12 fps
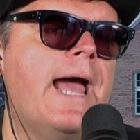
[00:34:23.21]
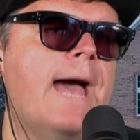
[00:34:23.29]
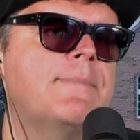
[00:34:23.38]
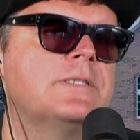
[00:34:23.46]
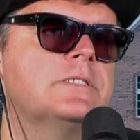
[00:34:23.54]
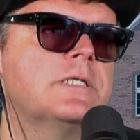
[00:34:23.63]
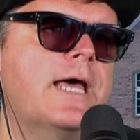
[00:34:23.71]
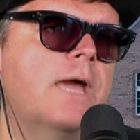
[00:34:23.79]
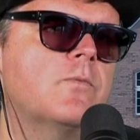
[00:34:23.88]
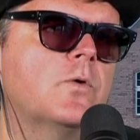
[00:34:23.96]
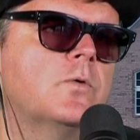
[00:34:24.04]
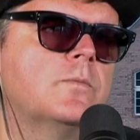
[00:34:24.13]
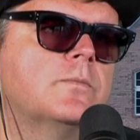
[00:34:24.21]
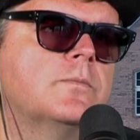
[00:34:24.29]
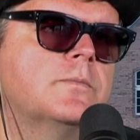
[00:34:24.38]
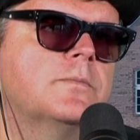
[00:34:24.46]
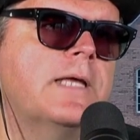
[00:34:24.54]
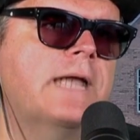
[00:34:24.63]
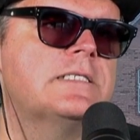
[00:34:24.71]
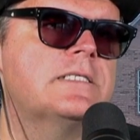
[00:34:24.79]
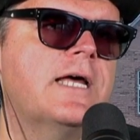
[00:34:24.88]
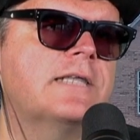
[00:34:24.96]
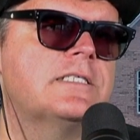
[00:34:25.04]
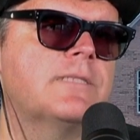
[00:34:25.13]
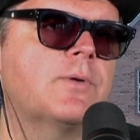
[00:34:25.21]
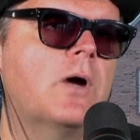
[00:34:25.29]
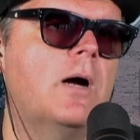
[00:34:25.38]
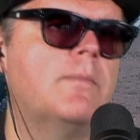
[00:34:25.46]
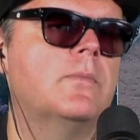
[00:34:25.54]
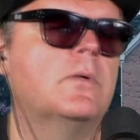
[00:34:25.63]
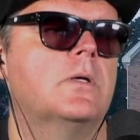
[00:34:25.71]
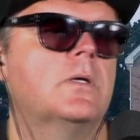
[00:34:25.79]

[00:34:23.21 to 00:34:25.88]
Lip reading: happens to that room? That's the problem.